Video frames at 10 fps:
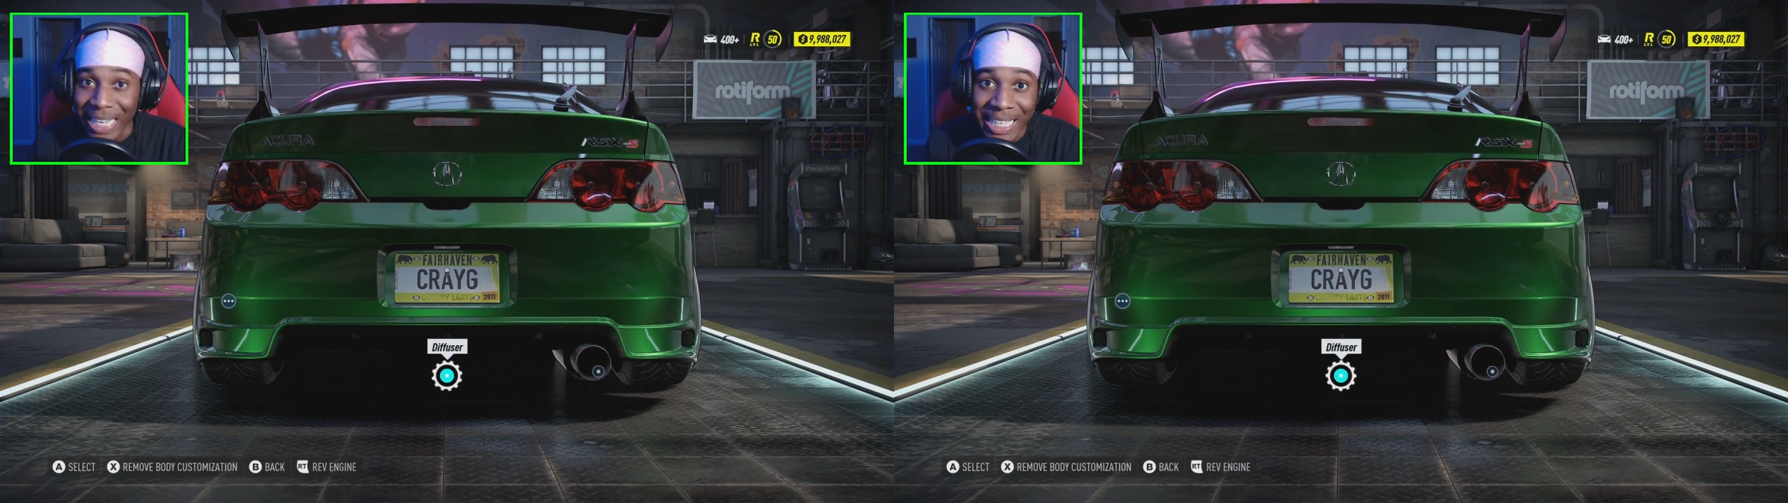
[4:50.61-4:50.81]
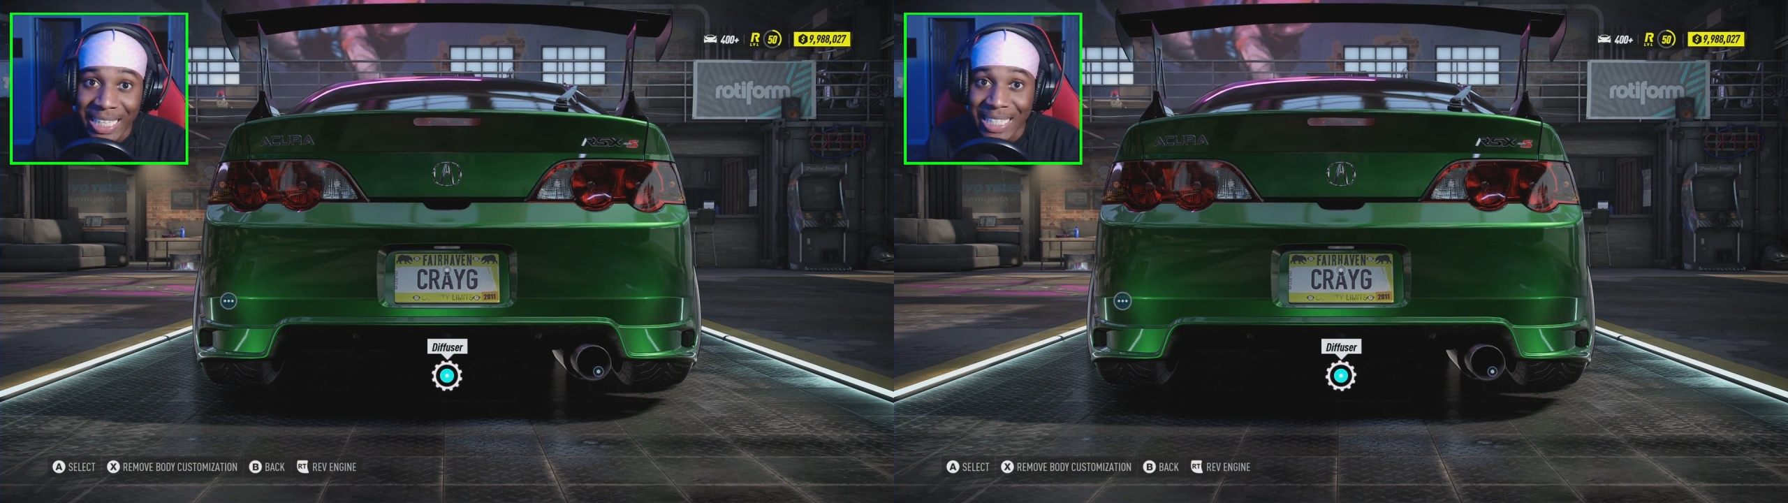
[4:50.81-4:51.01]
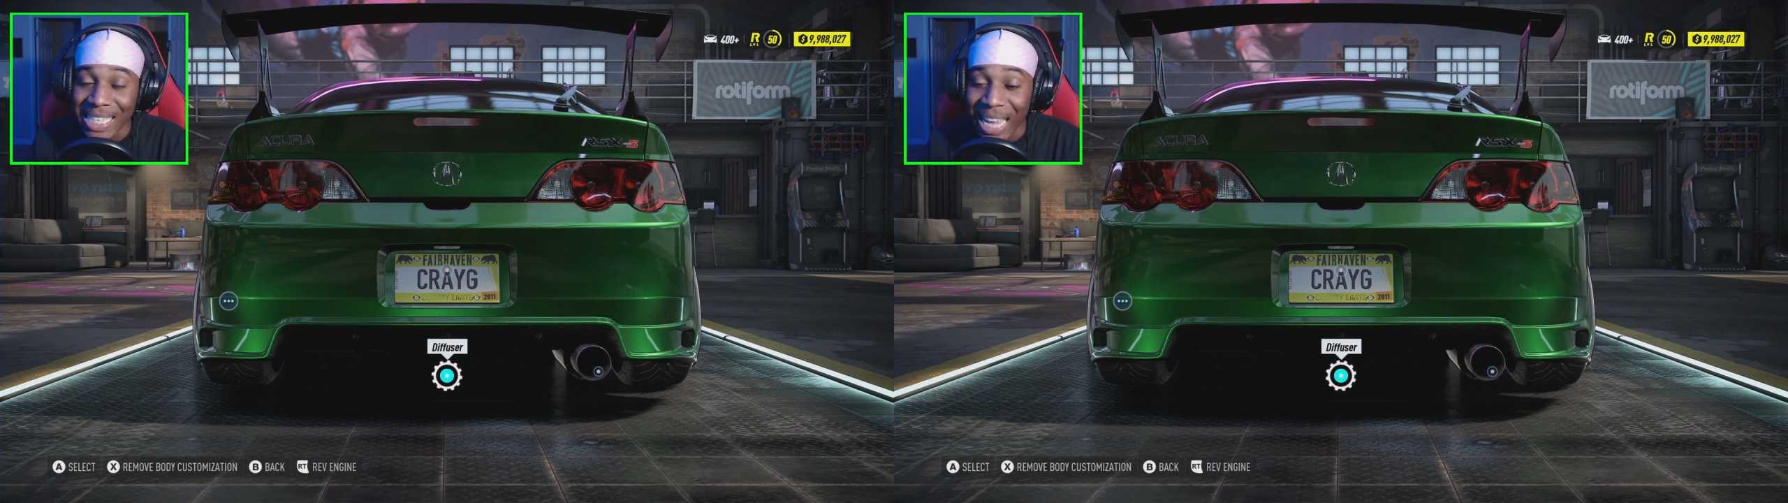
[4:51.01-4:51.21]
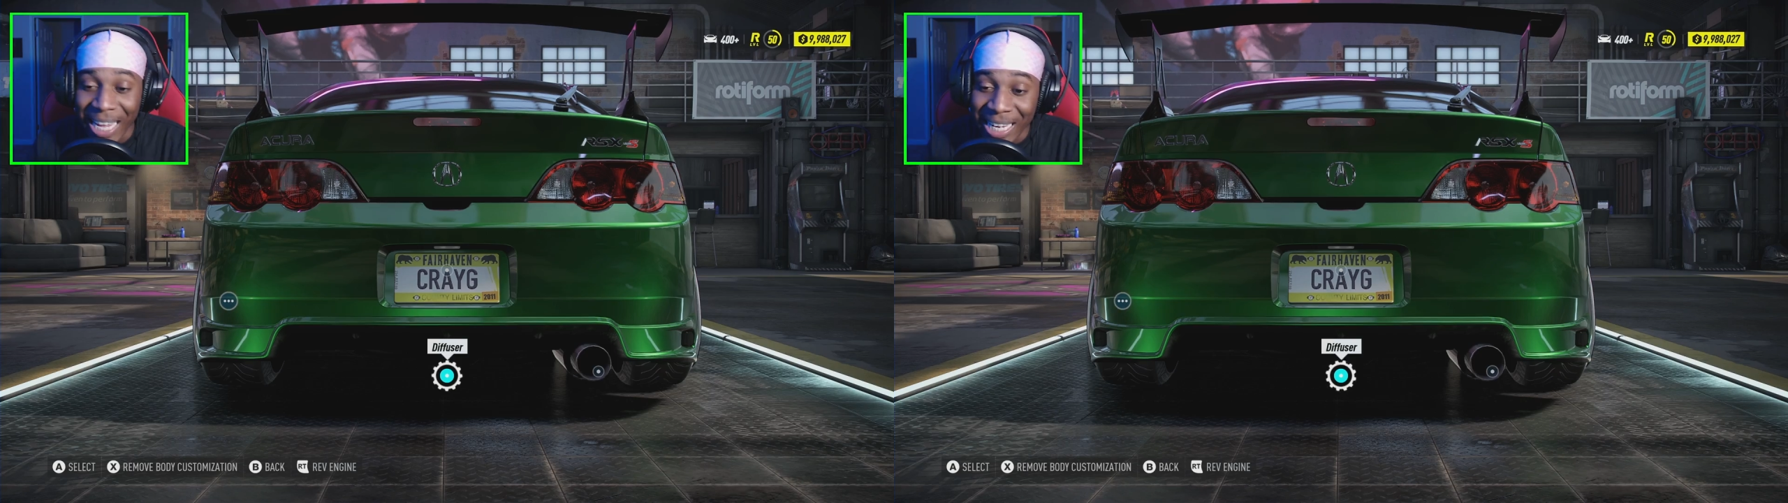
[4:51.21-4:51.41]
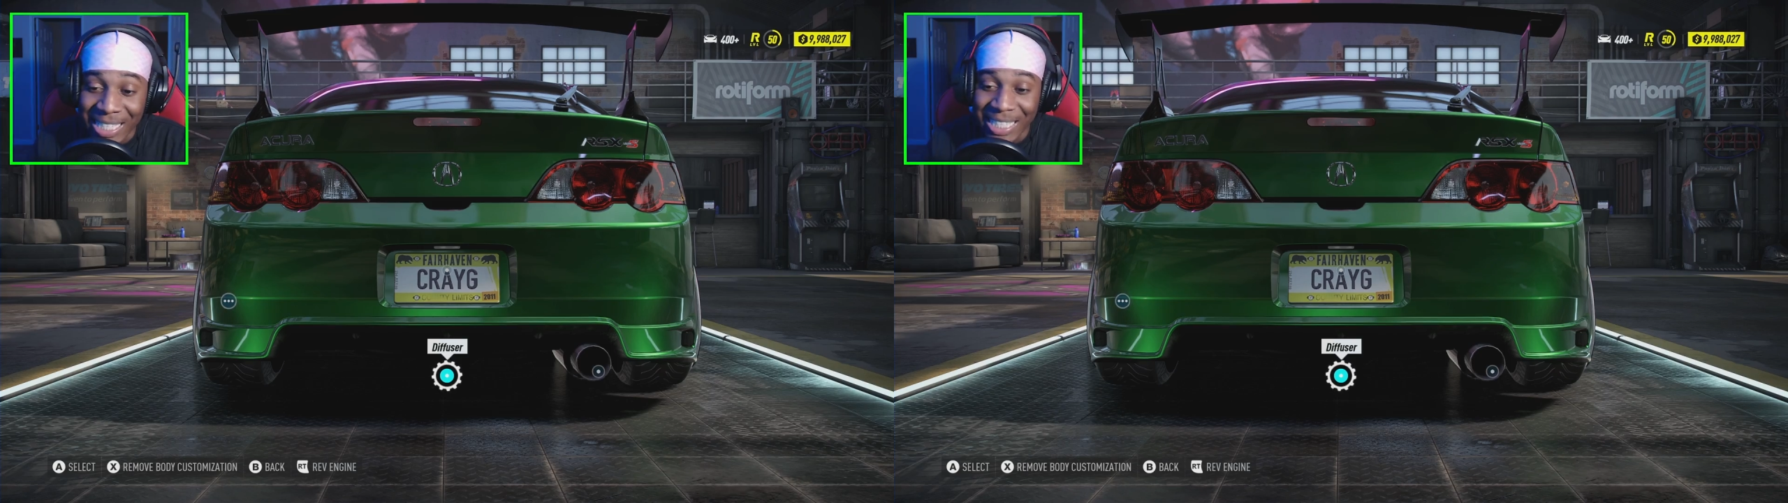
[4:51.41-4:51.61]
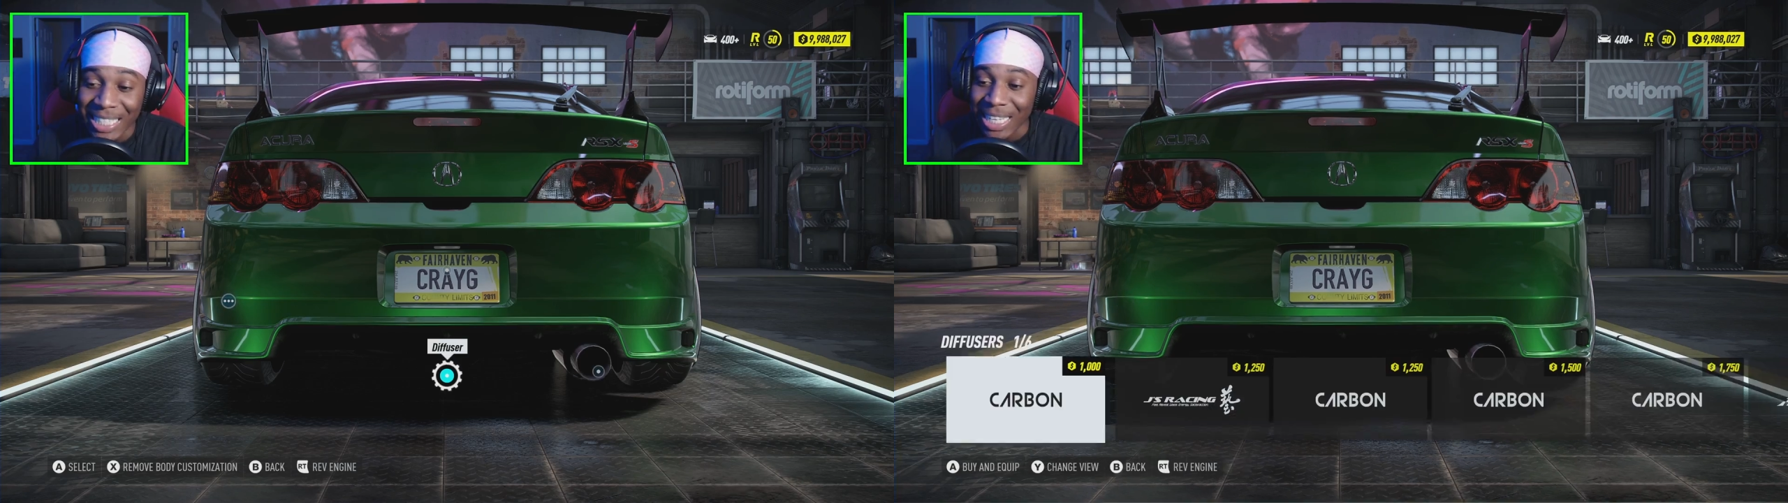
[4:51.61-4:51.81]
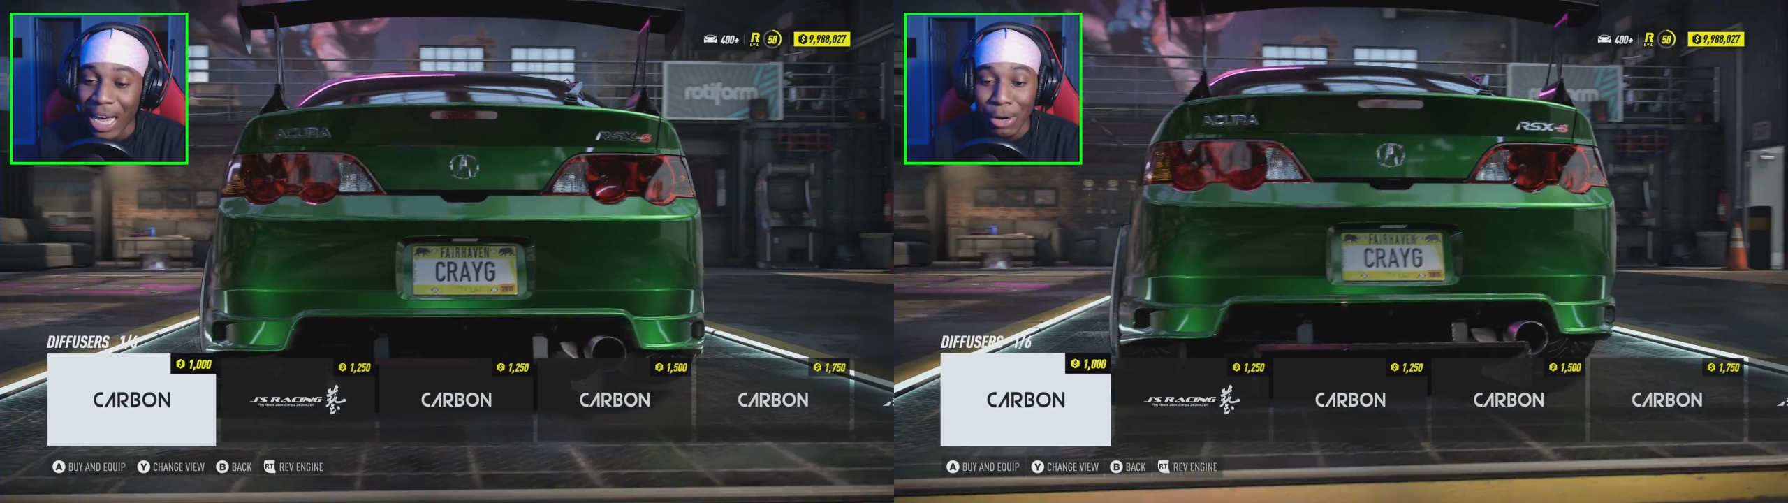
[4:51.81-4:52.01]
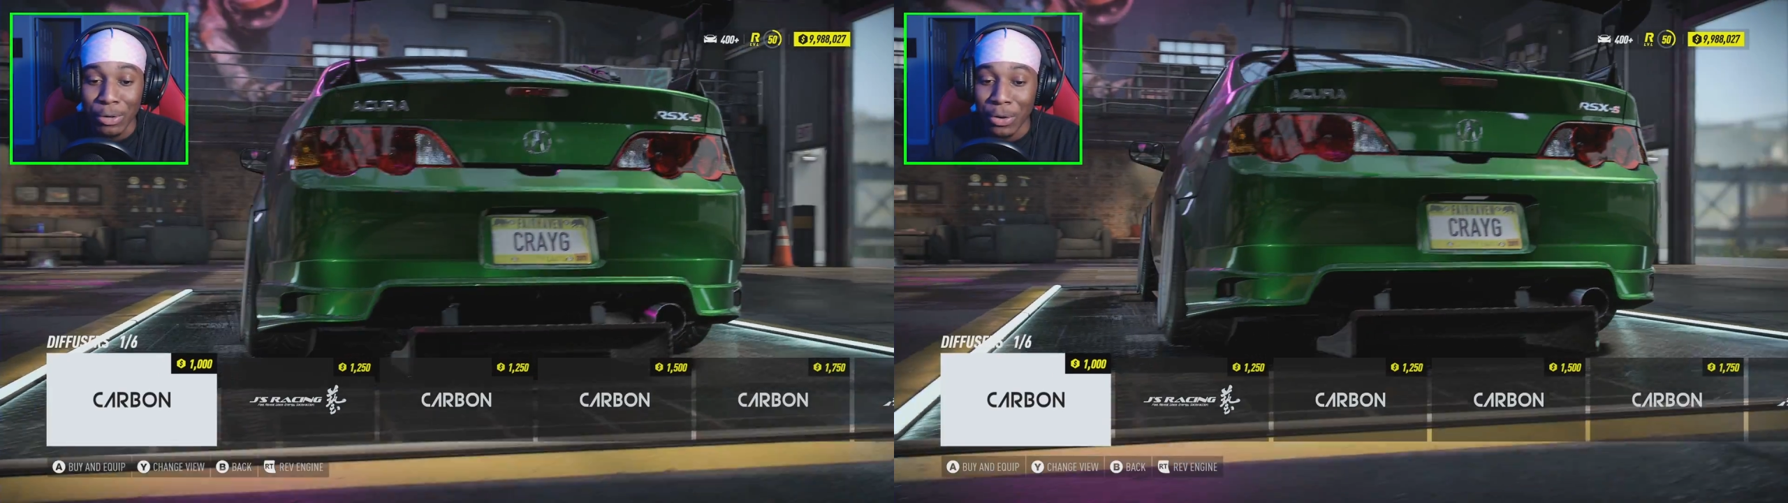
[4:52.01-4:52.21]
Ings, I-N-G,
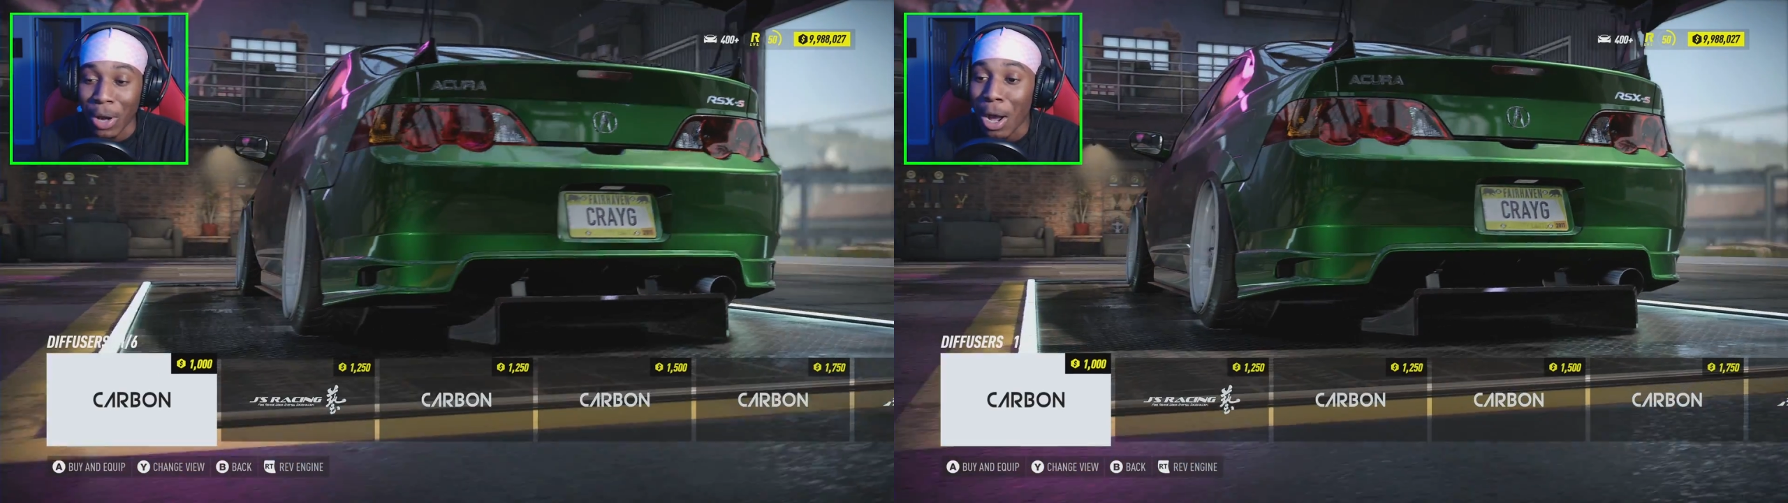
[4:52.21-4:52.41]
I don't know.